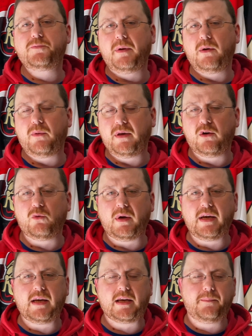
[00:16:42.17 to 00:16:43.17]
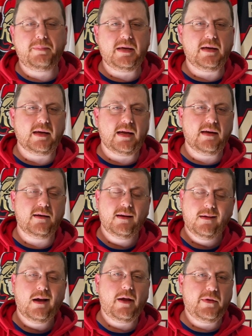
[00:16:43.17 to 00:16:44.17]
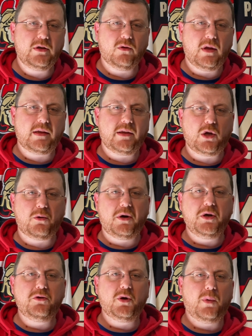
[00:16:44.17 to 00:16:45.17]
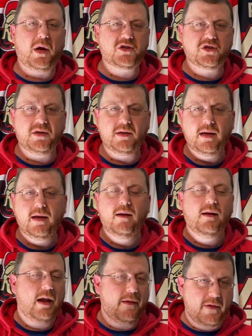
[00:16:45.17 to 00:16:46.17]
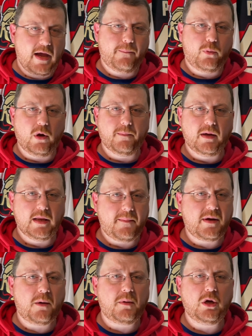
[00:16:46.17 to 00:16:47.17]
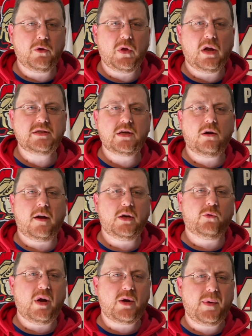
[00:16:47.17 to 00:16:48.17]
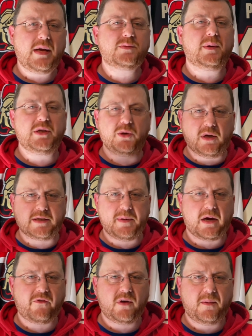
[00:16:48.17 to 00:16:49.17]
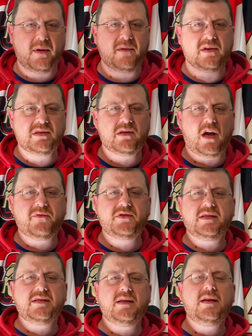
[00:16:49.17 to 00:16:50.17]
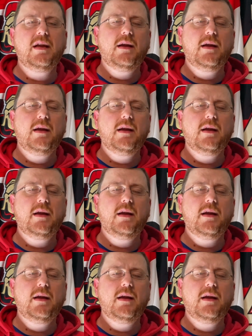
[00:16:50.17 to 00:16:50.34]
But when they're ready to compete again, I think they'll likely go in a new direction at that point. But let me know what your thoughts are on the Red Wings. What do you expect from them this offseason?